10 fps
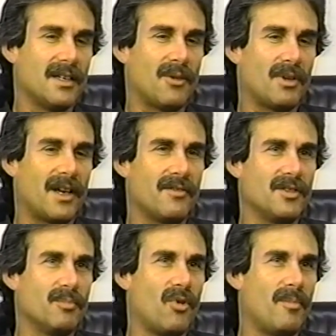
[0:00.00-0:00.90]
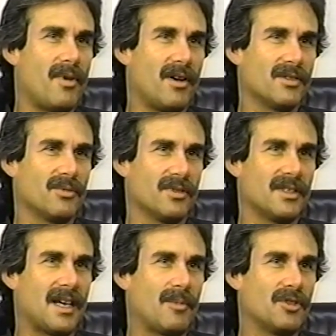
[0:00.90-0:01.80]
Now, a lot of these ballparks were
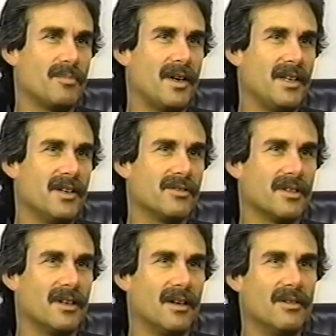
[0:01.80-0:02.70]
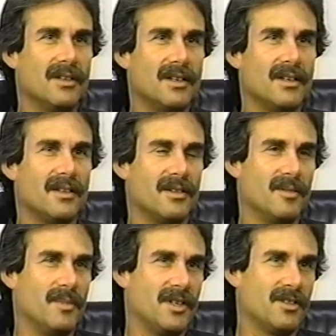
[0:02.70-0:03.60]
established many years ago.
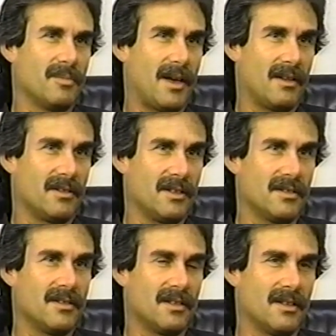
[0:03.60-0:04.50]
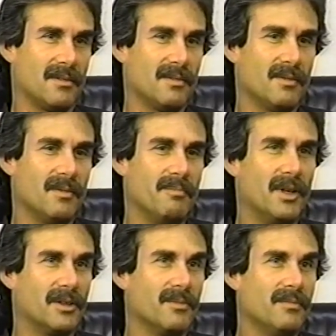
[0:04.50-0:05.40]
The municipalities
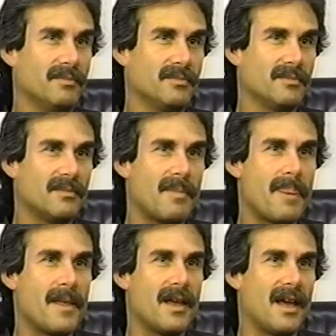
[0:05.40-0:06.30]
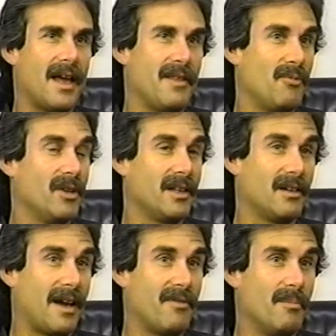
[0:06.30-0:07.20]
built them, and they really
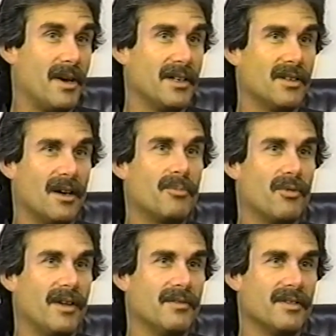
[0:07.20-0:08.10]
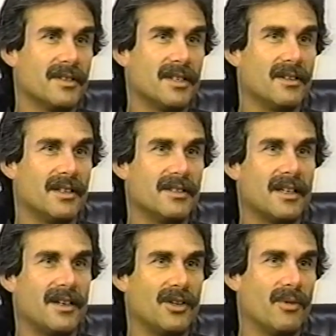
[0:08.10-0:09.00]
don't have the money to upgrade the facilities
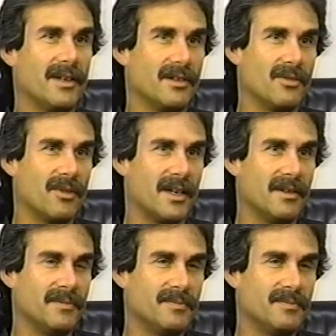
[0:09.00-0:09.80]
to any great degree.